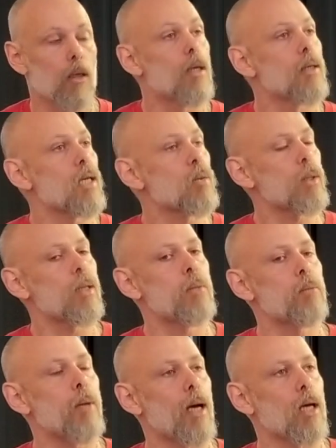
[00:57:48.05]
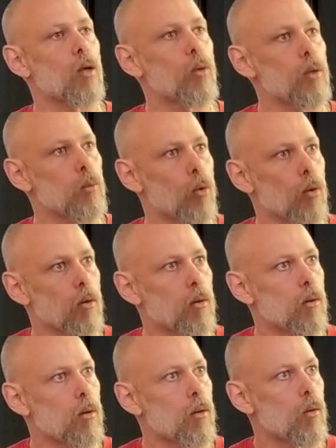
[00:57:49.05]
That's what they mean by agreeable.
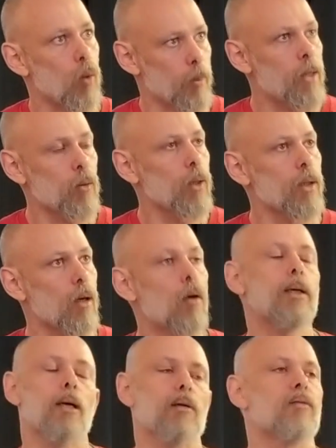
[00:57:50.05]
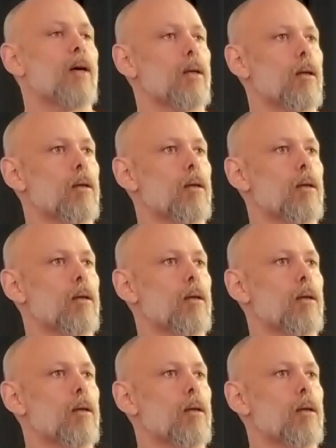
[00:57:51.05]
Women will, okay, fine.